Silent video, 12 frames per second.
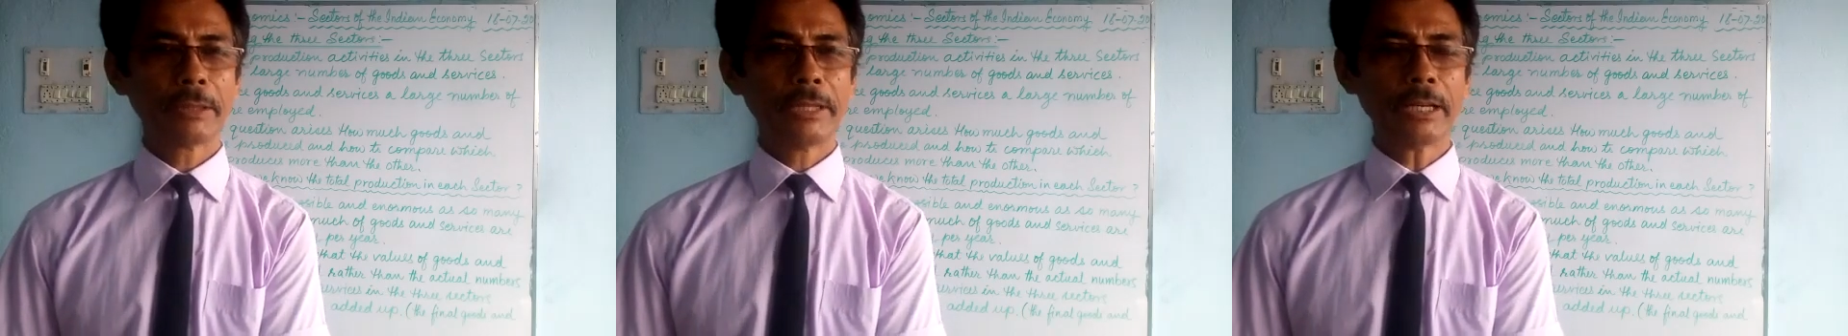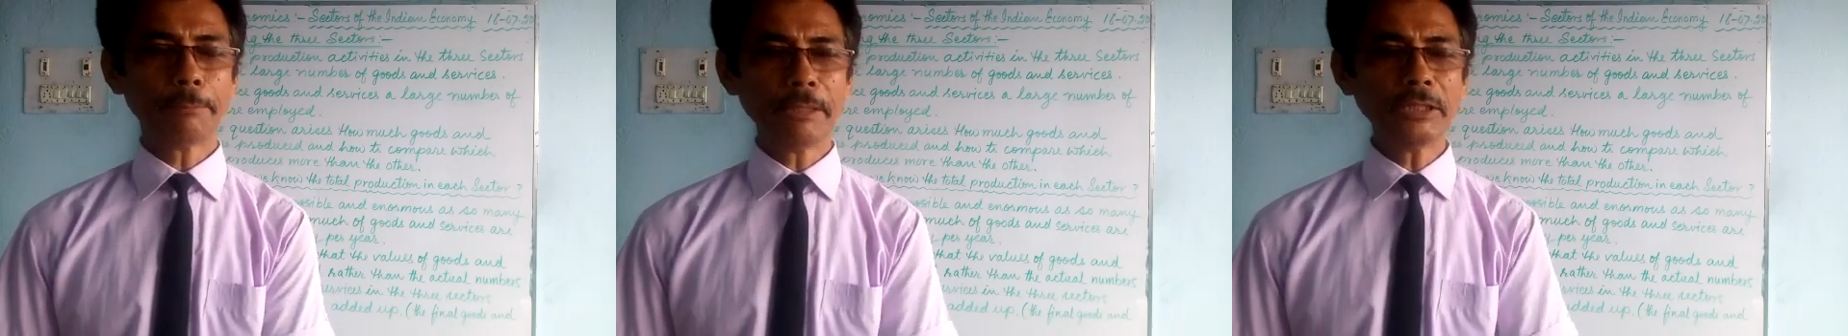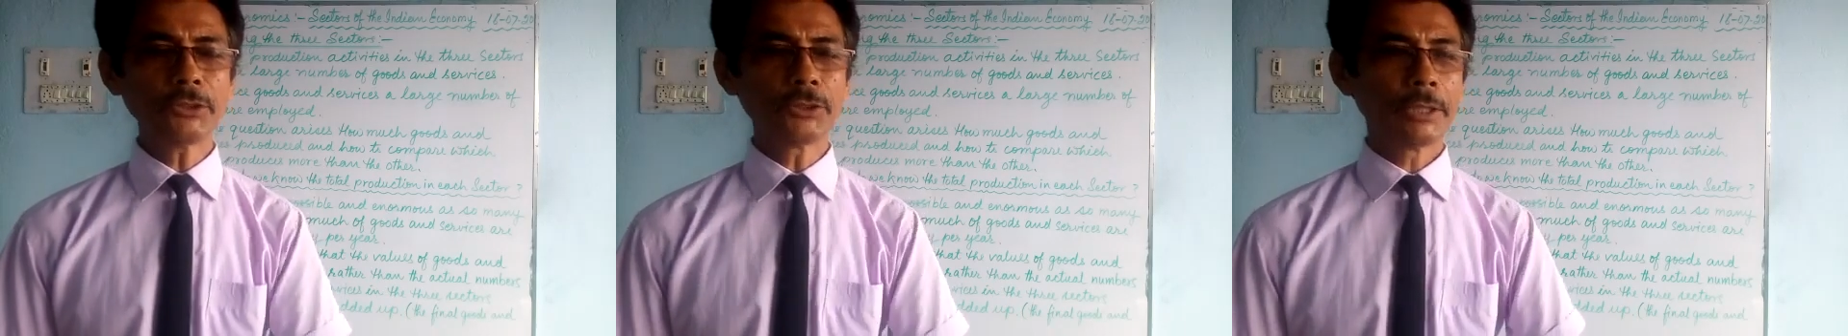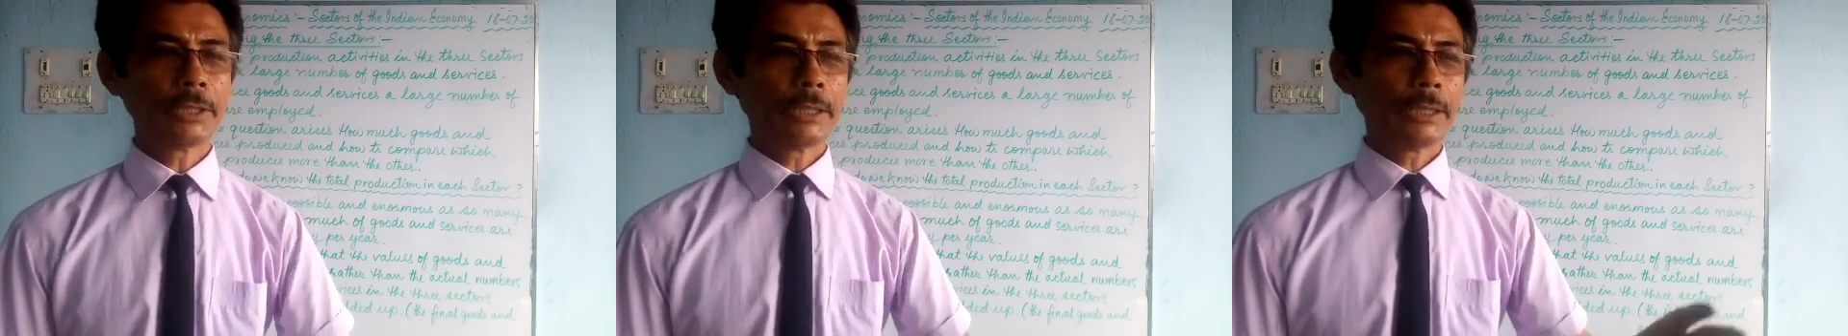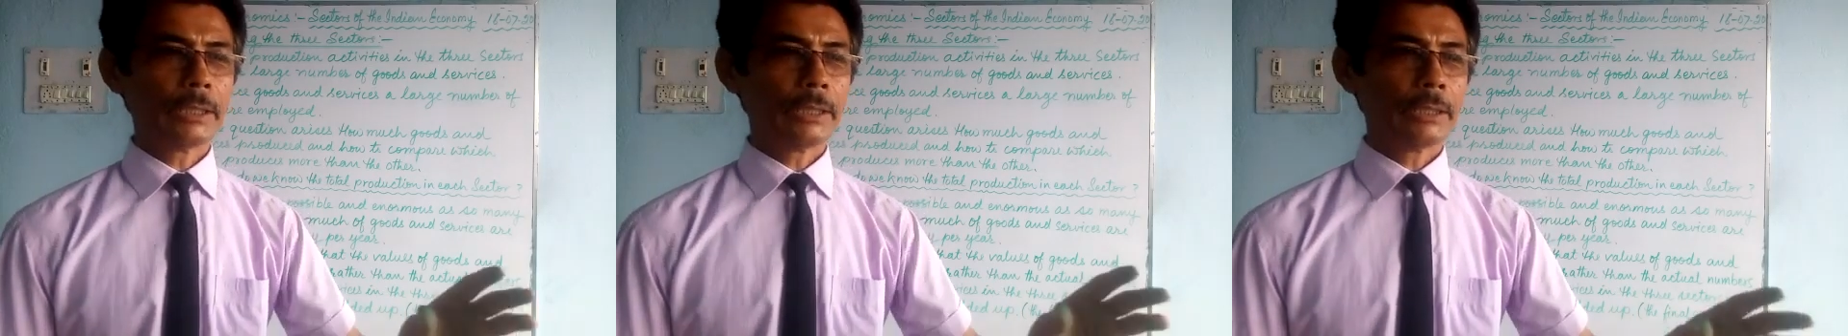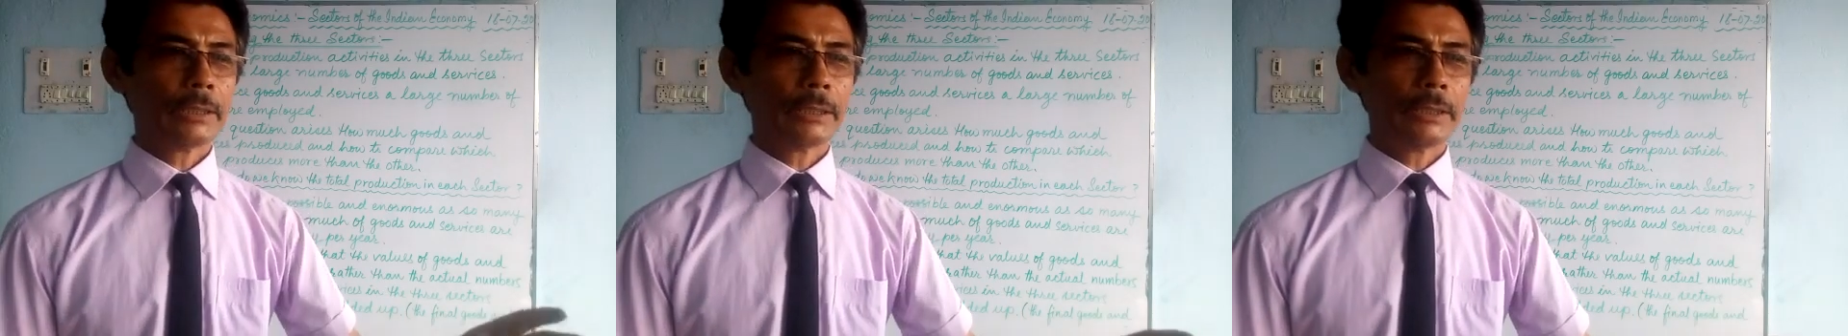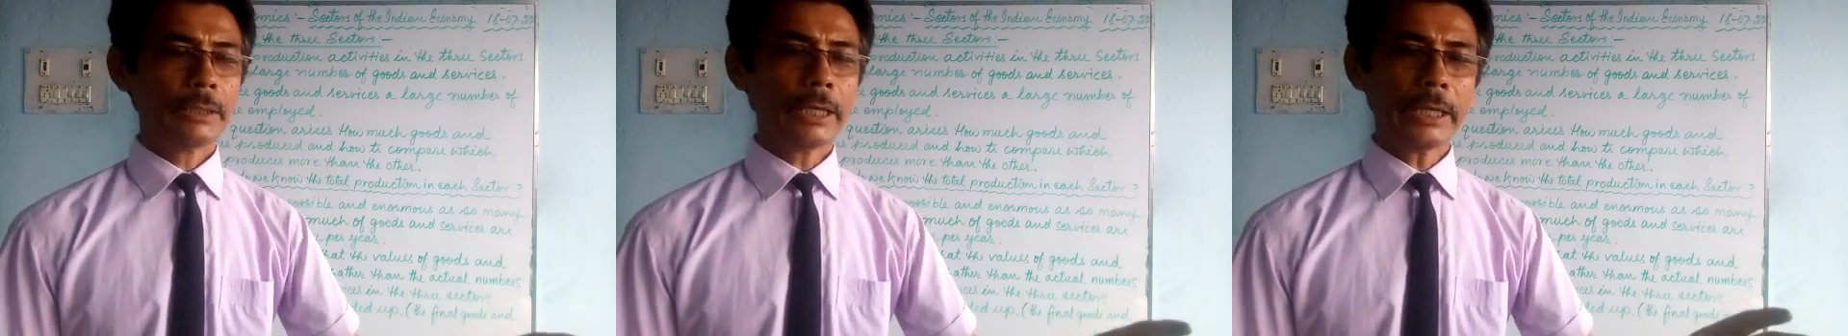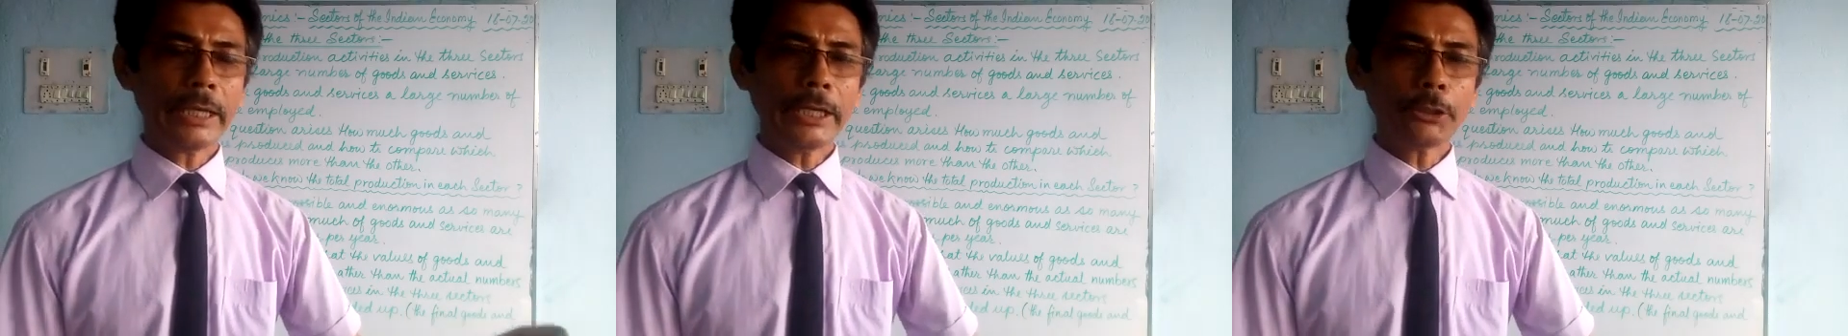That means
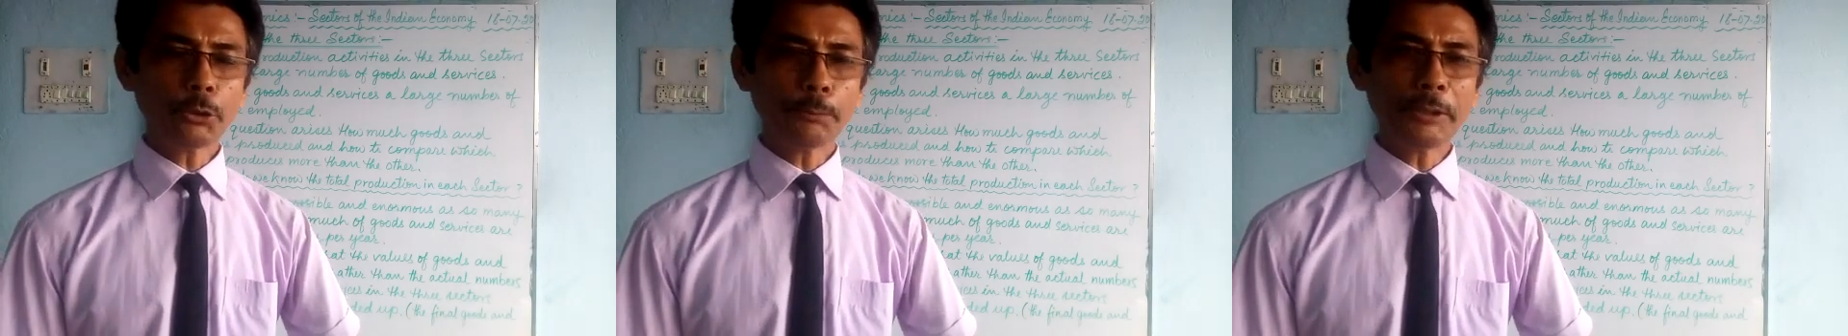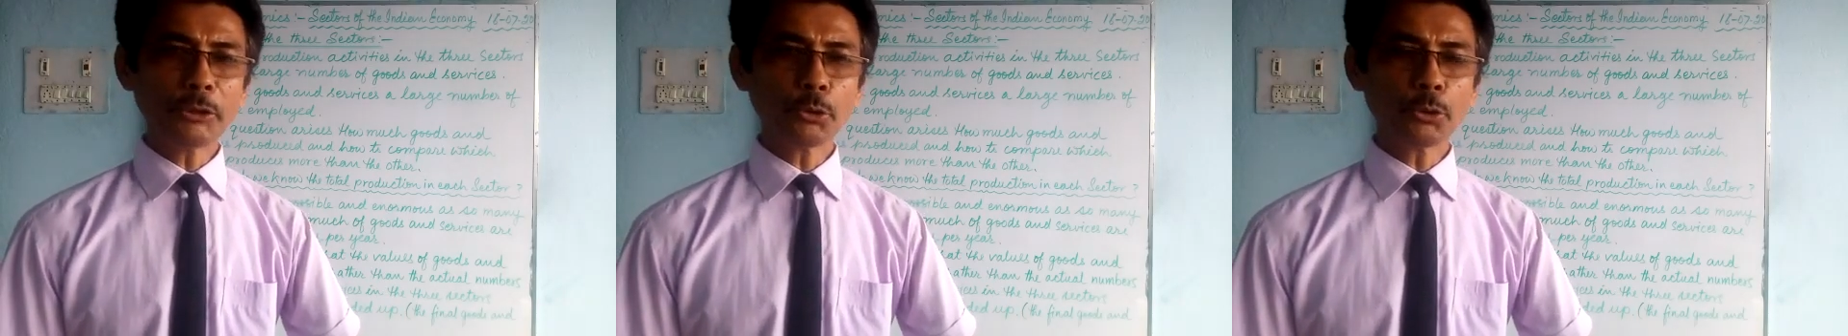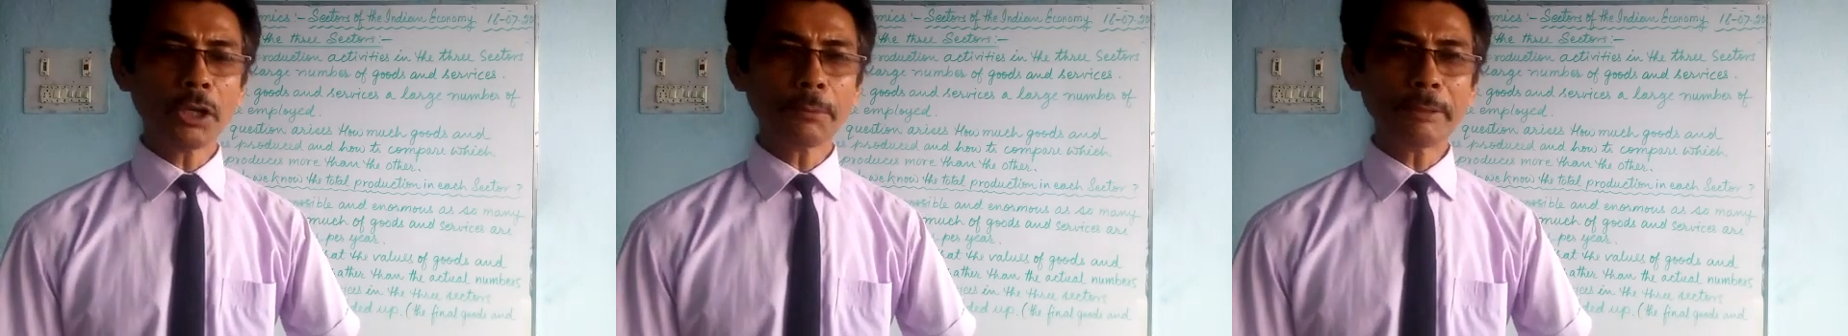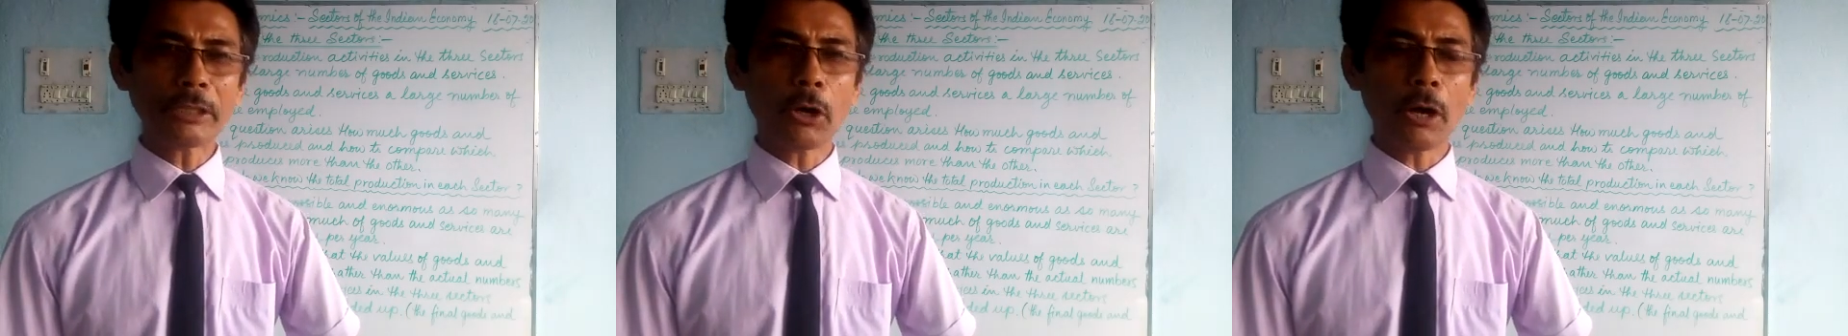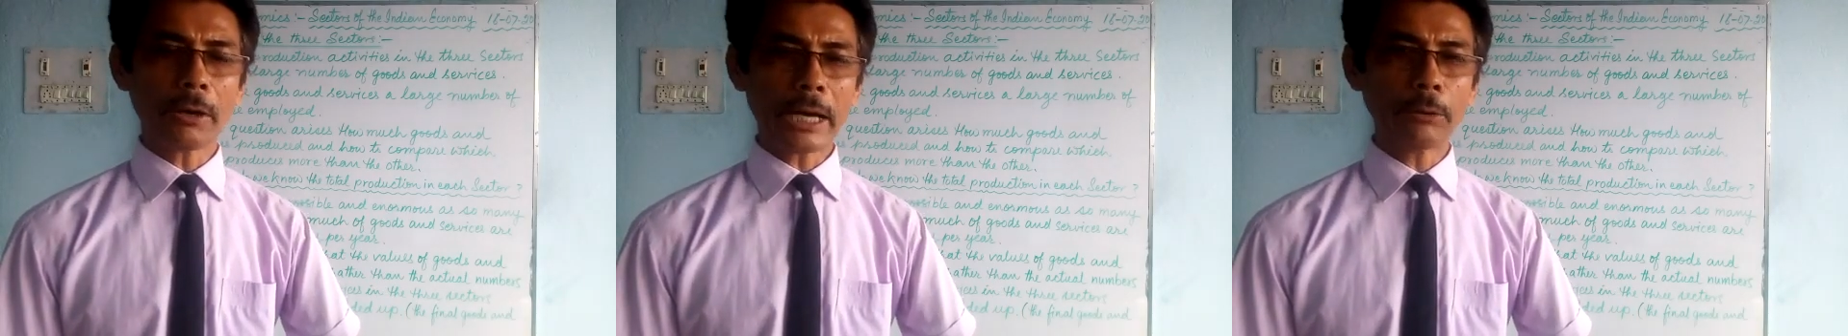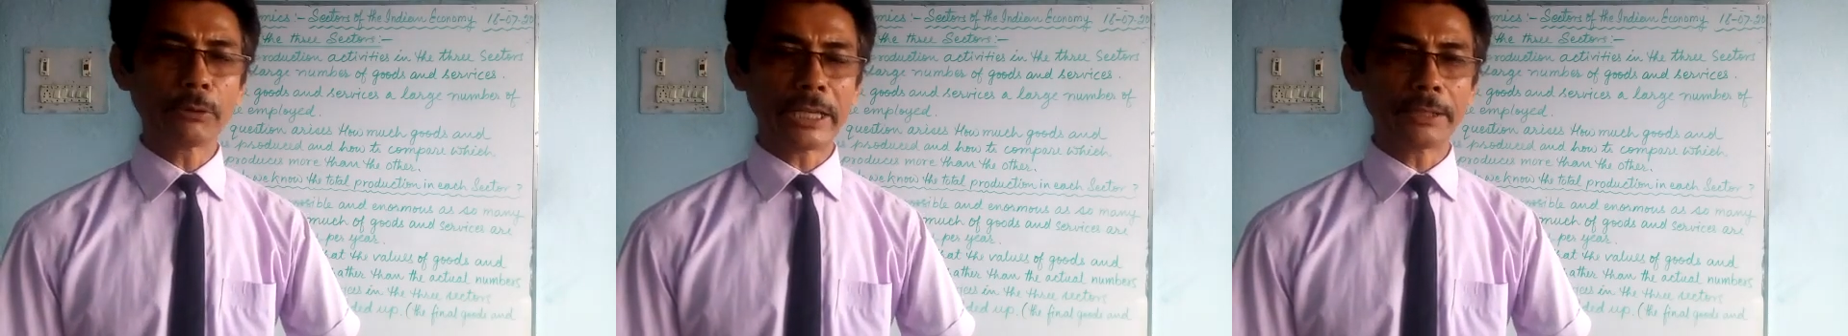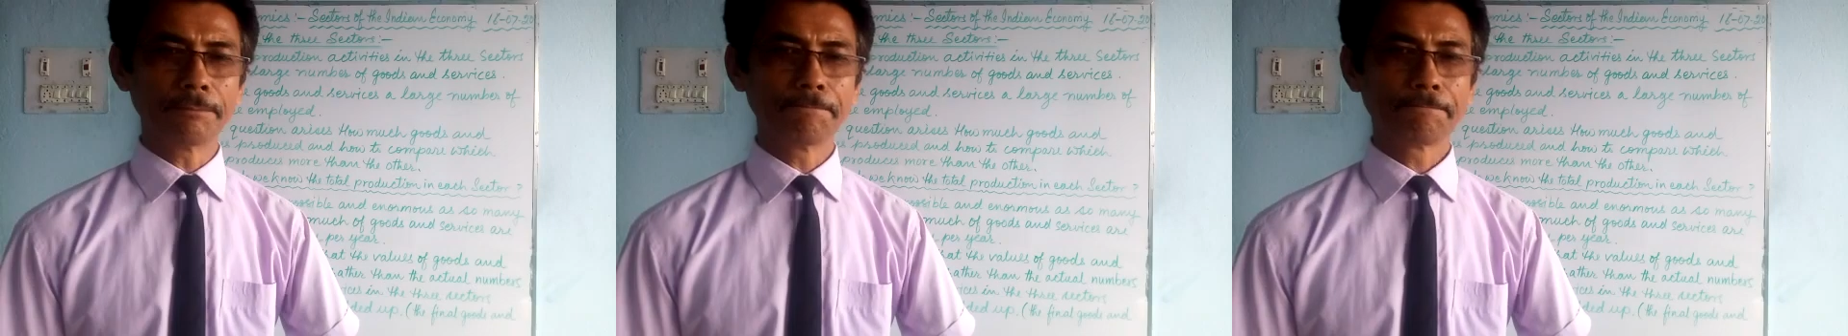the 8 rupees should not be counted,